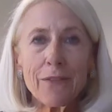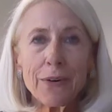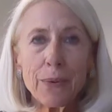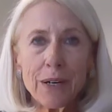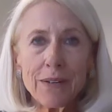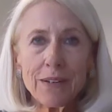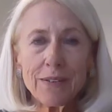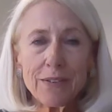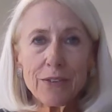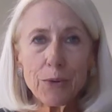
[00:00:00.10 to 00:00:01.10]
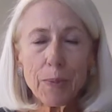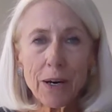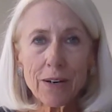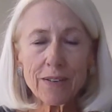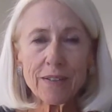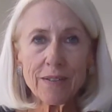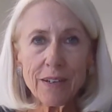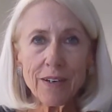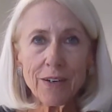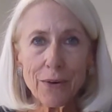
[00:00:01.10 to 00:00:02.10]
Hi, everyone. This is Sue Parks, the
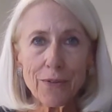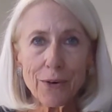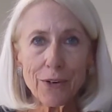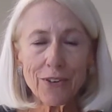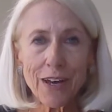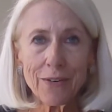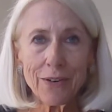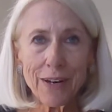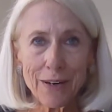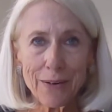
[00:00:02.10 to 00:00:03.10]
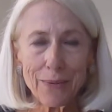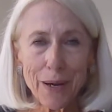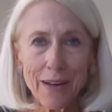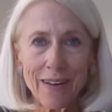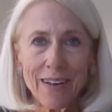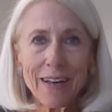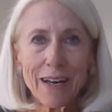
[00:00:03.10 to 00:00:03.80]
CEO of Orange County United Way.